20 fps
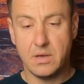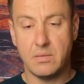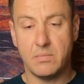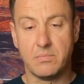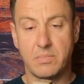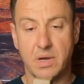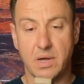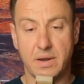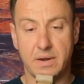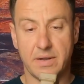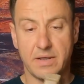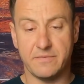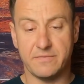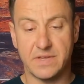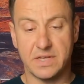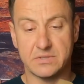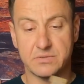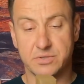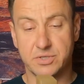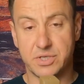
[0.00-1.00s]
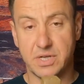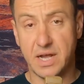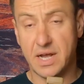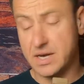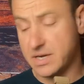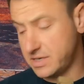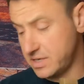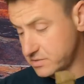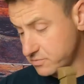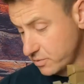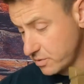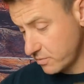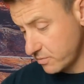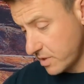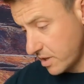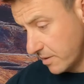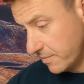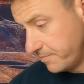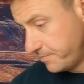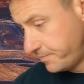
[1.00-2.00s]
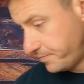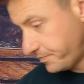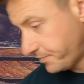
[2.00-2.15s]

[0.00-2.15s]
But if that's what you got, it does work well.